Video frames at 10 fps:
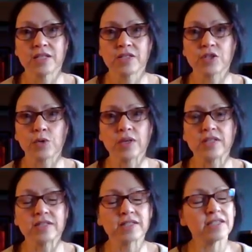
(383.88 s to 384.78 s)
So
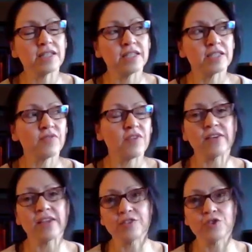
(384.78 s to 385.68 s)
it's
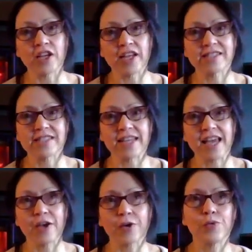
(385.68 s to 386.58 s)
very interesting
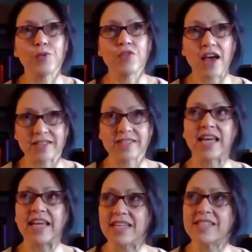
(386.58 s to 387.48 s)
how that
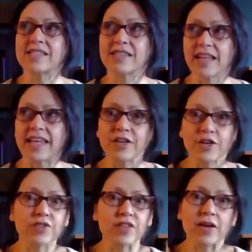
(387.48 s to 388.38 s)
taste
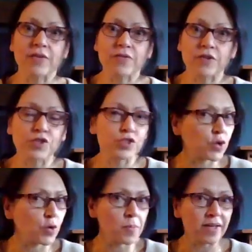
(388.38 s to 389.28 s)
lingered there for
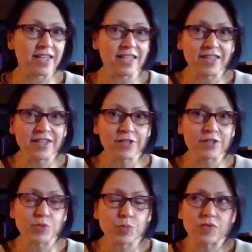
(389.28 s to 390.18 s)
so many
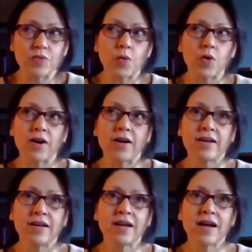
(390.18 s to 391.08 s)
years before
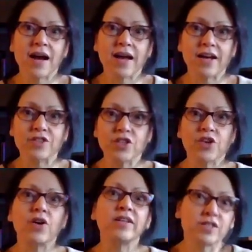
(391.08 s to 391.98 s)
I actually
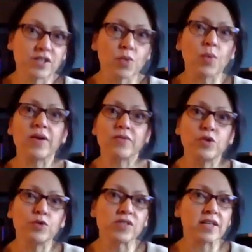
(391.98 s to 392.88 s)
got into the way of
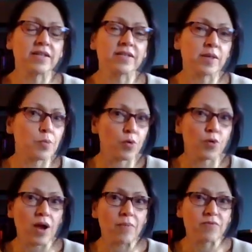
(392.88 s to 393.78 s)
using it as a
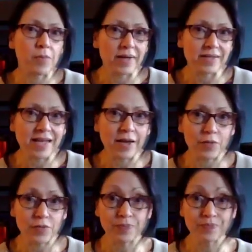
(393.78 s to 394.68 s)
program for myself